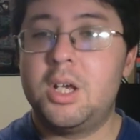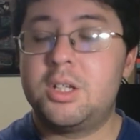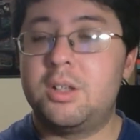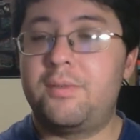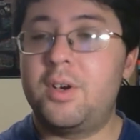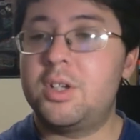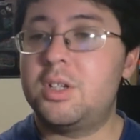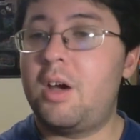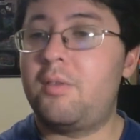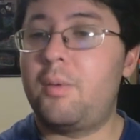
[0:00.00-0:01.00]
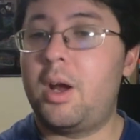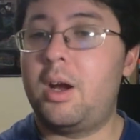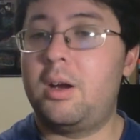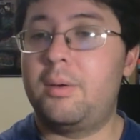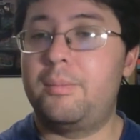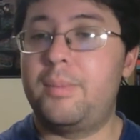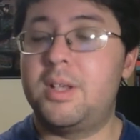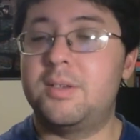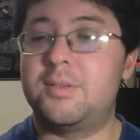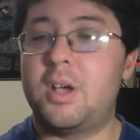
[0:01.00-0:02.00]
So the first
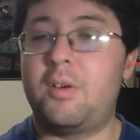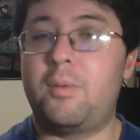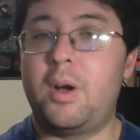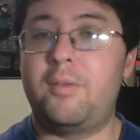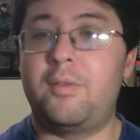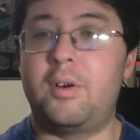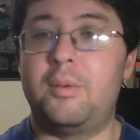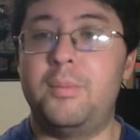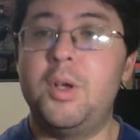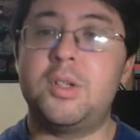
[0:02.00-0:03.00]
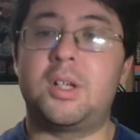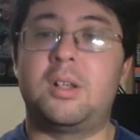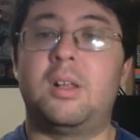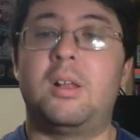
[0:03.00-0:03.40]
piece of software for music